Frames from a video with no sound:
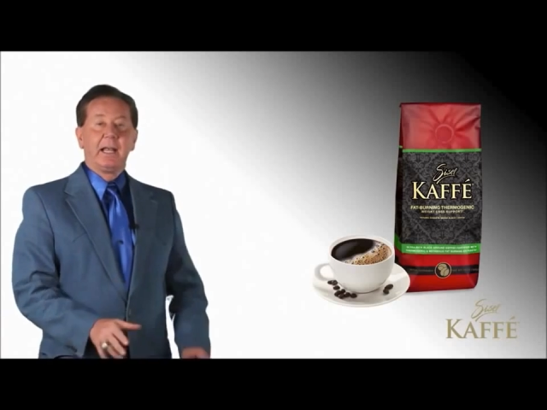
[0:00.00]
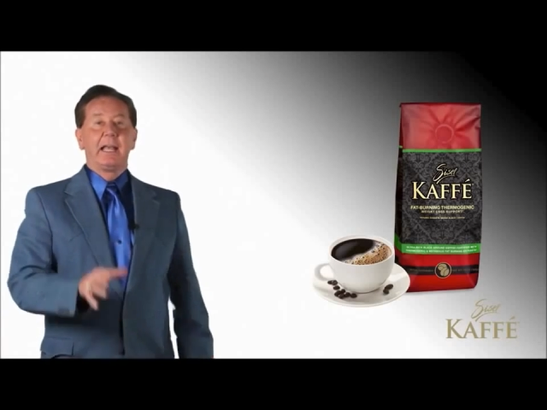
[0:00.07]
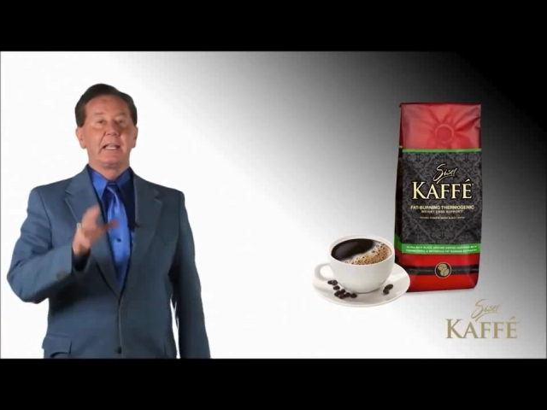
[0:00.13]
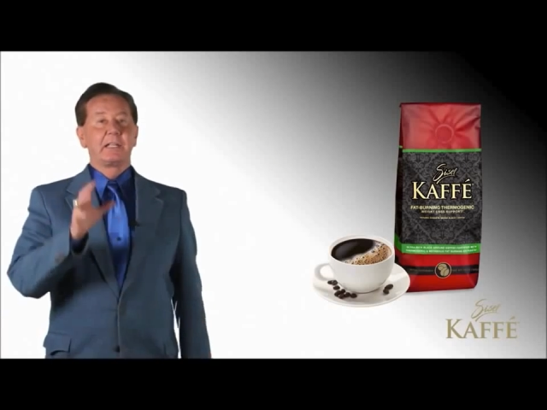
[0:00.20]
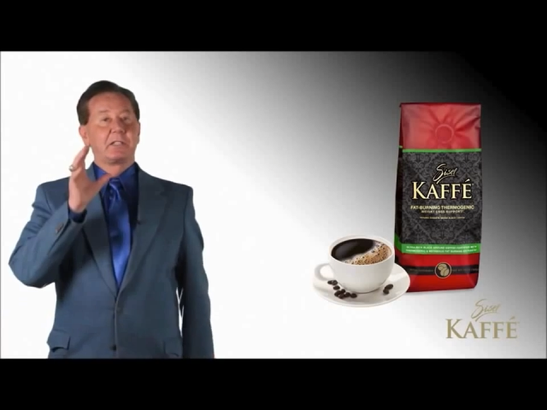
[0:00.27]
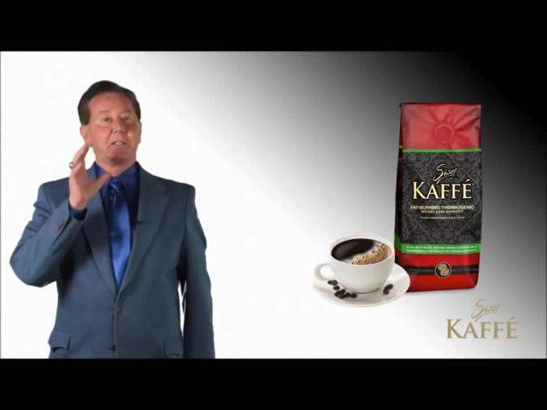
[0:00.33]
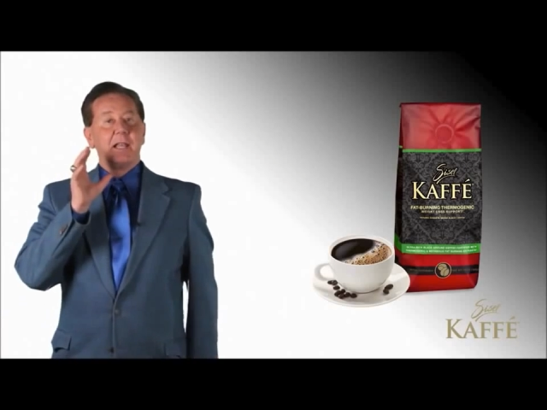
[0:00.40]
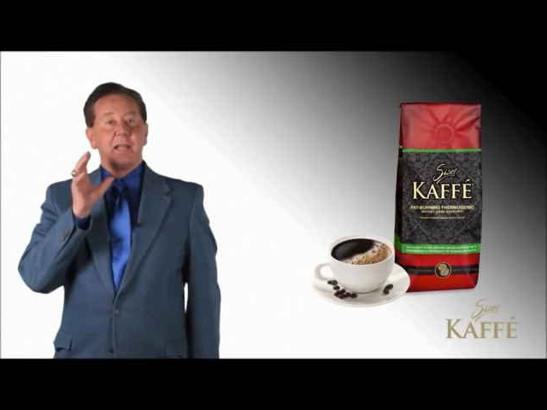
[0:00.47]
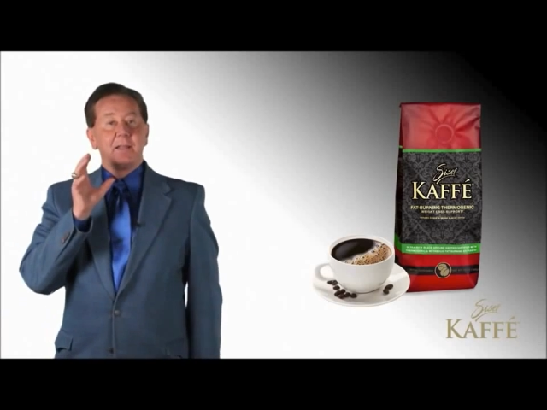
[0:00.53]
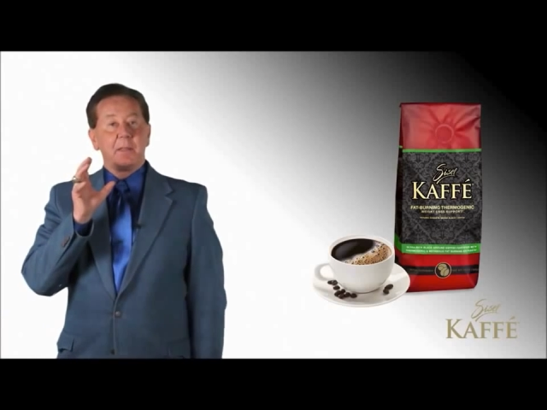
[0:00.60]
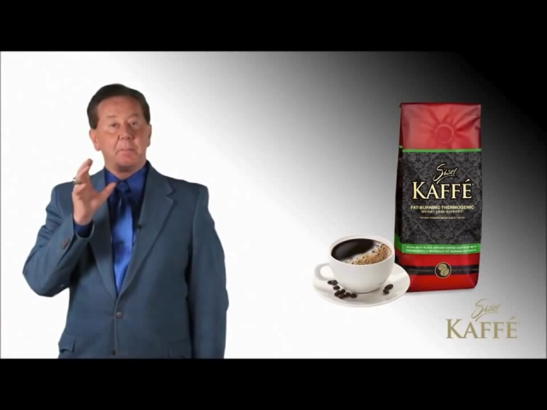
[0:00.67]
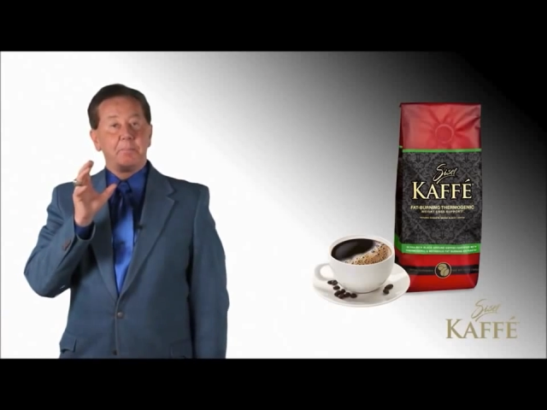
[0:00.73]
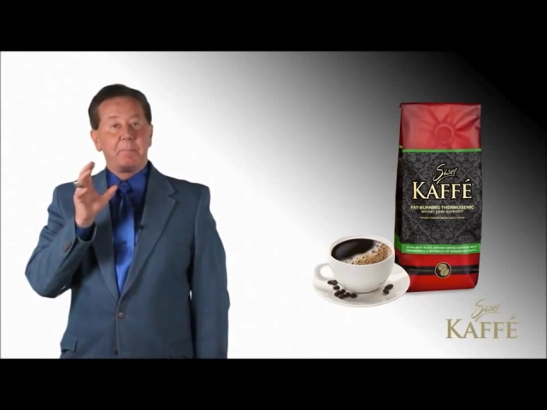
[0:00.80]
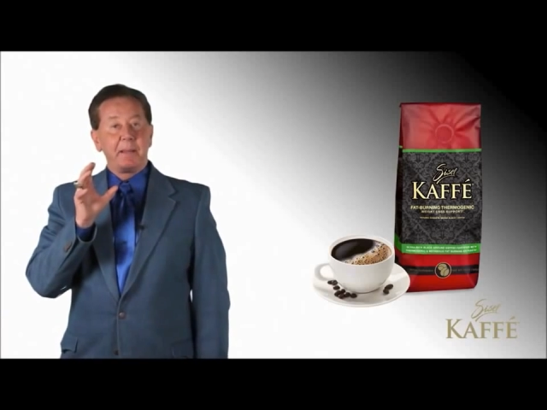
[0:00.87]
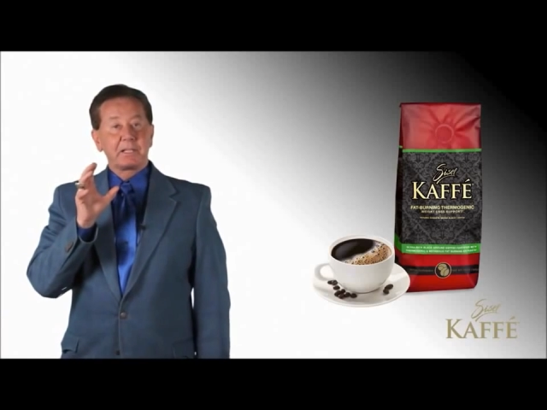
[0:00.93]
it's
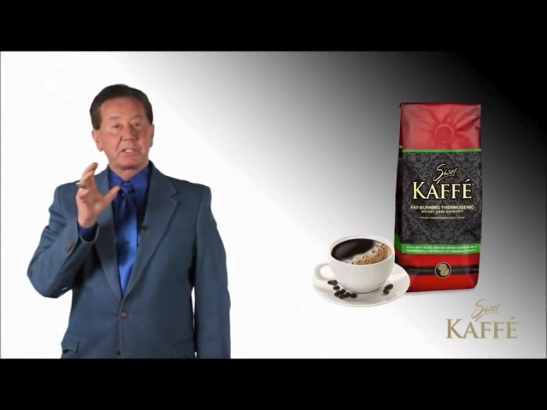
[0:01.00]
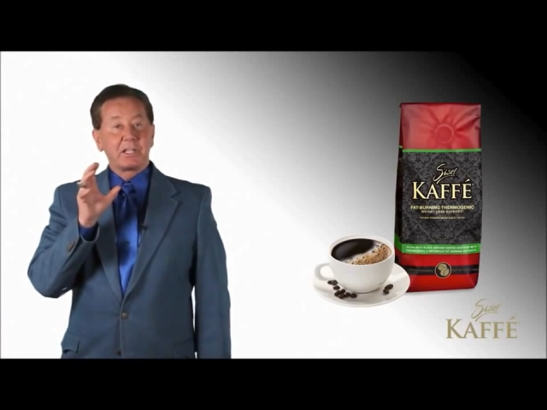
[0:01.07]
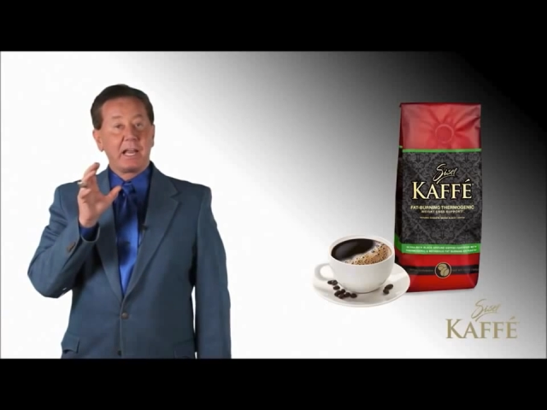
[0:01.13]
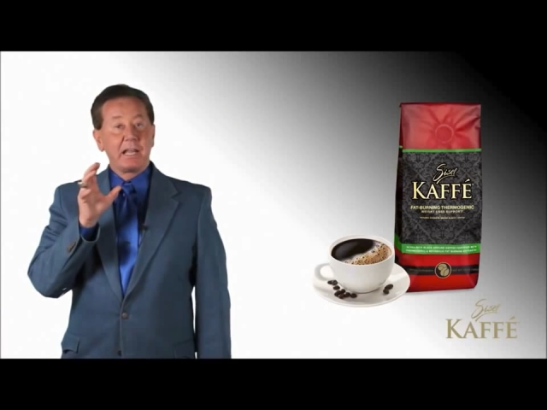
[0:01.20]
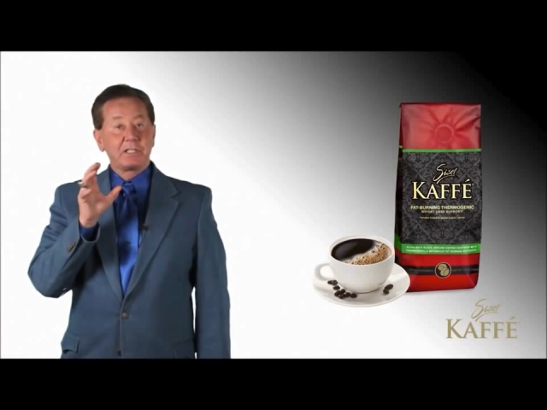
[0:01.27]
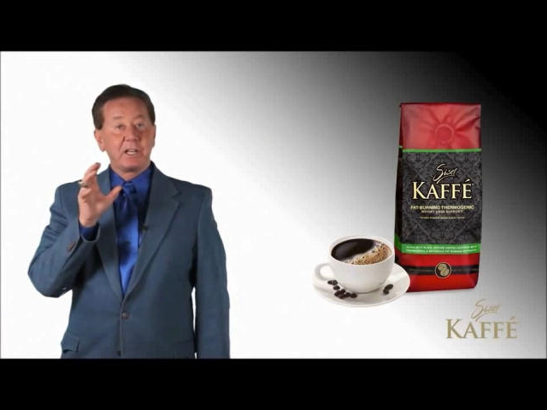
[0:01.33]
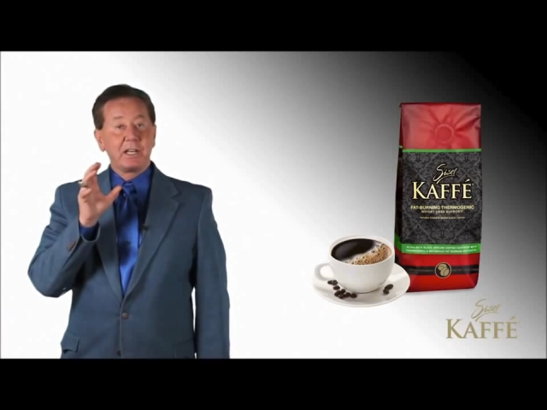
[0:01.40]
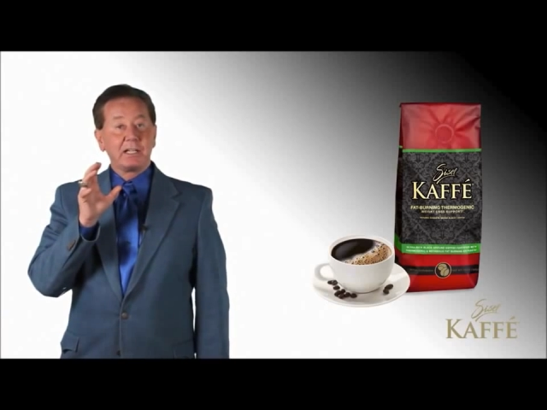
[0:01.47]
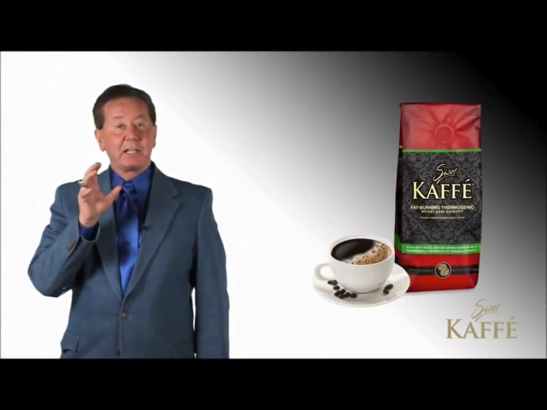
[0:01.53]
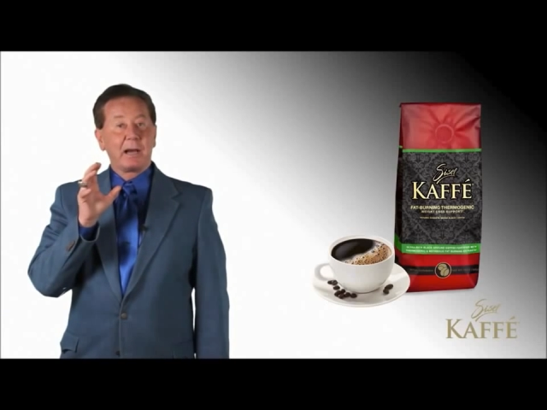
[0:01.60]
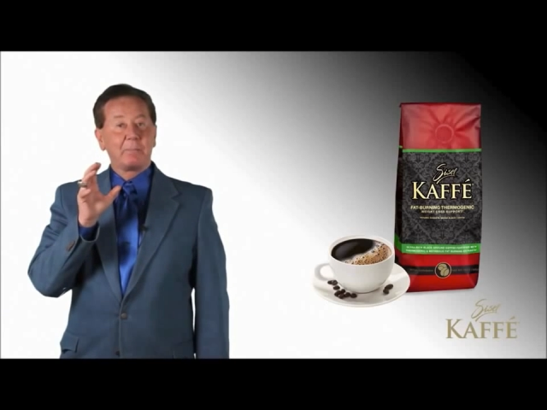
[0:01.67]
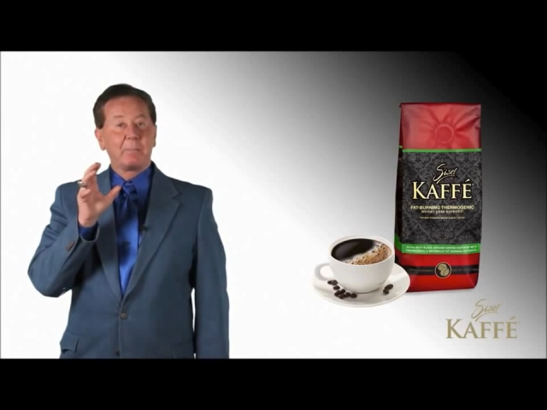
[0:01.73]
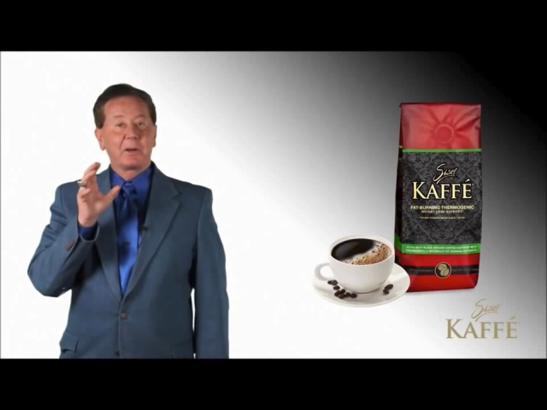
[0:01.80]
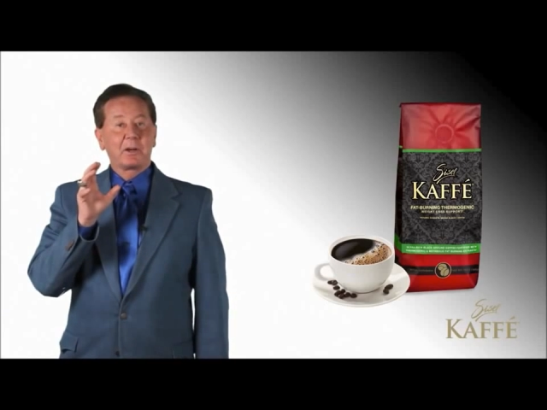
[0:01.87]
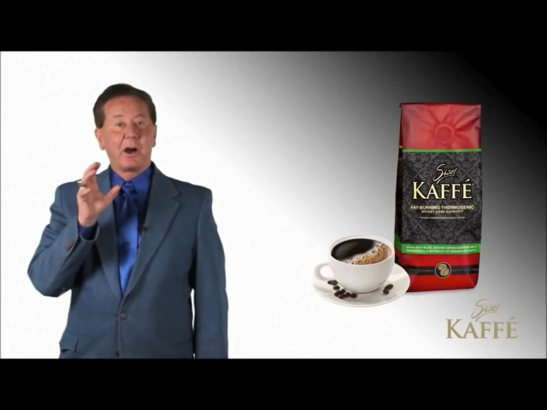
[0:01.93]
the best tasting
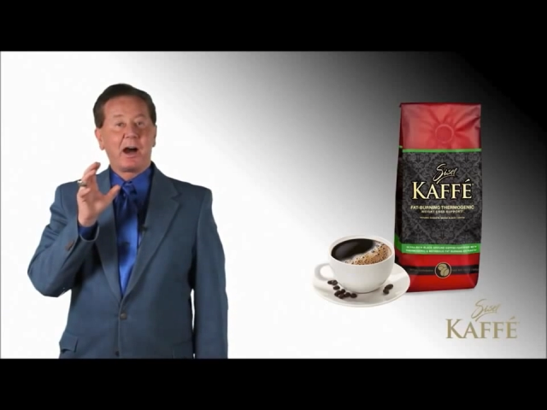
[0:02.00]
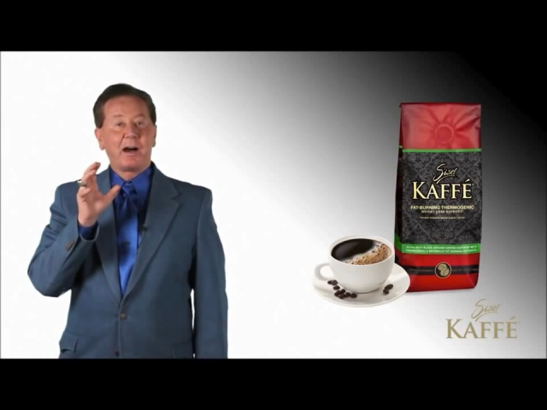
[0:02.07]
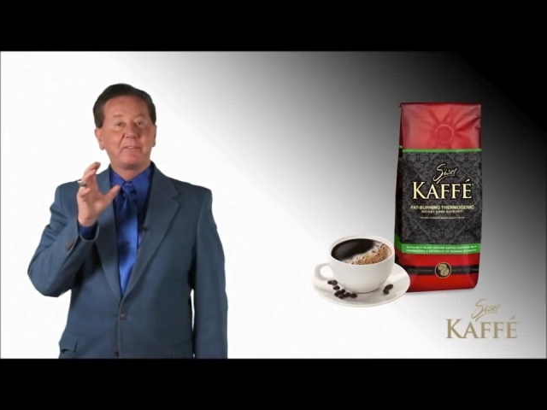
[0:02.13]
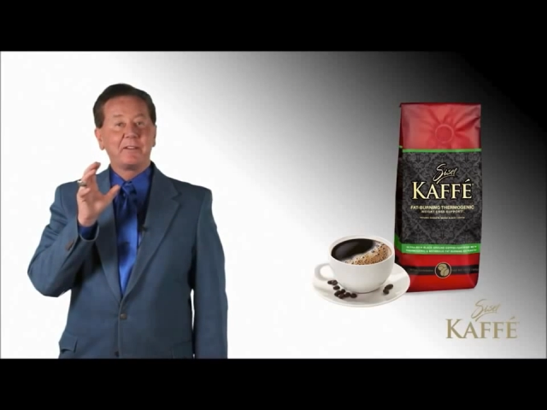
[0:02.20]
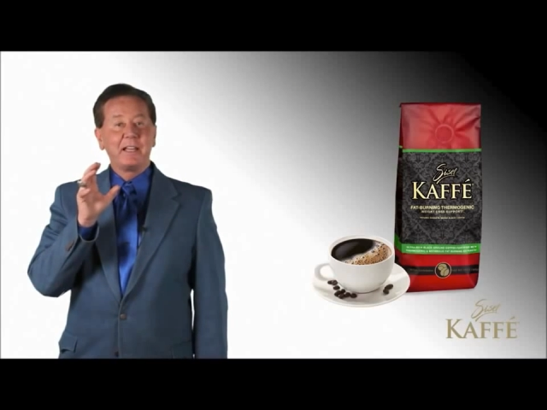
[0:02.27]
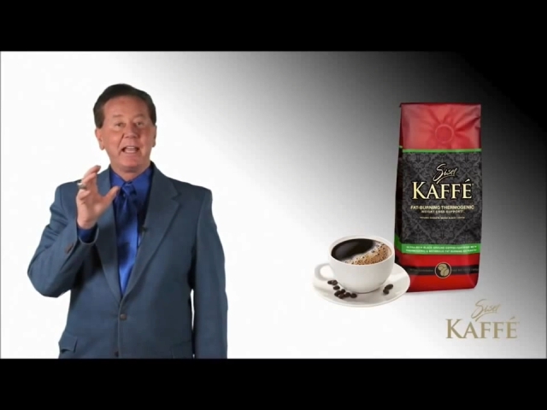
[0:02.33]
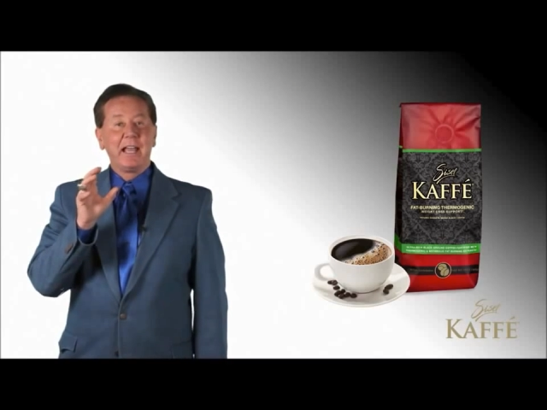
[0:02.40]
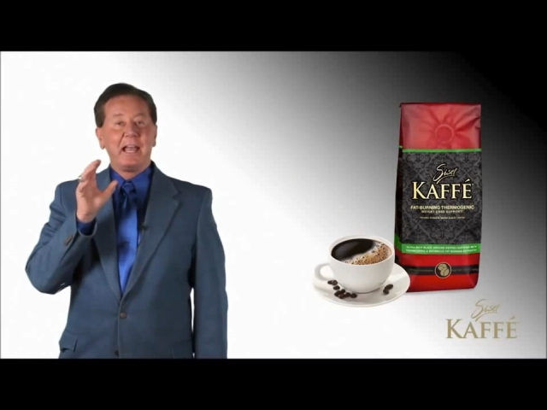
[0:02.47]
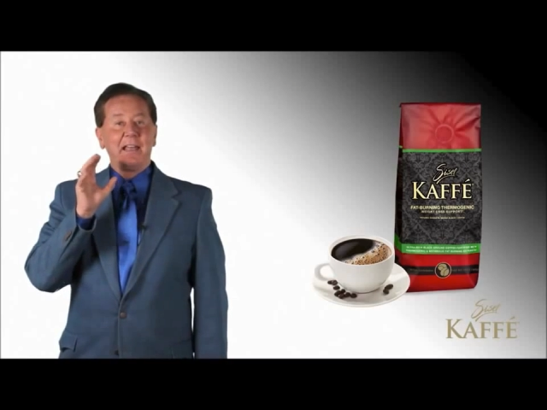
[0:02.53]
cup of coffee